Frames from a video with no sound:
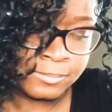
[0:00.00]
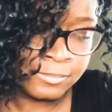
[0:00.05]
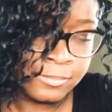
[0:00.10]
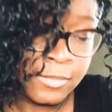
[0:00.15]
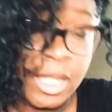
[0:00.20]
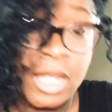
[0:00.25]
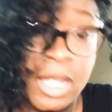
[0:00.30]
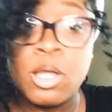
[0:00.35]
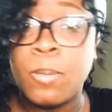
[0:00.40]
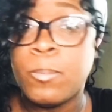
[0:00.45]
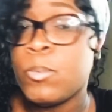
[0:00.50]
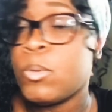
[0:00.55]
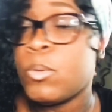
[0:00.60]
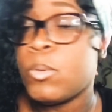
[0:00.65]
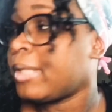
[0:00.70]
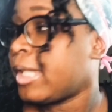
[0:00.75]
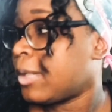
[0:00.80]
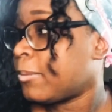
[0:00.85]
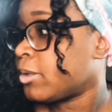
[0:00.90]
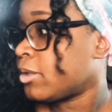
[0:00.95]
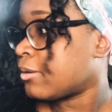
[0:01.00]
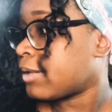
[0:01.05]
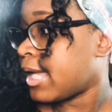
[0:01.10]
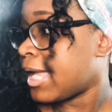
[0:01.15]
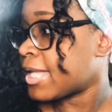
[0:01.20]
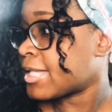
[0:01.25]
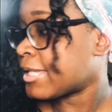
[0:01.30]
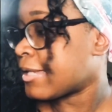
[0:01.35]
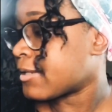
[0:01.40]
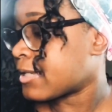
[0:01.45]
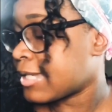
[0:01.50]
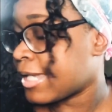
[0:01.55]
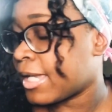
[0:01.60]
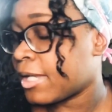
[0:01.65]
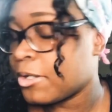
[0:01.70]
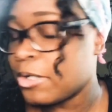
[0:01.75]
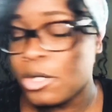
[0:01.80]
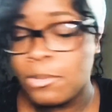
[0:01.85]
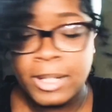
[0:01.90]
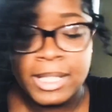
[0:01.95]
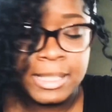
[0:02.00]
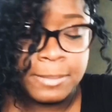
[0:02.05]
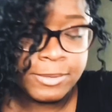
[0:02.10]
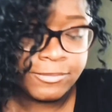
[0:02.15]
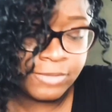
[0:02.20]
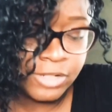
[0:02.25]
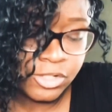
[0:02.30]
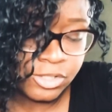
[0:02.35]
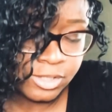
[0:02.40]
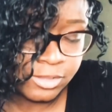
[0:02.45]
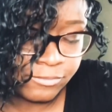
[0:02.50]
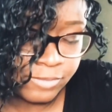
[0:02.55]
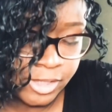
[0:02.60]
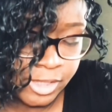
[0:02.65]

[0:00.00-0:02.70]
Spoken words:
I hope you weren't playing with no cats outside. Go away, let me finish this video.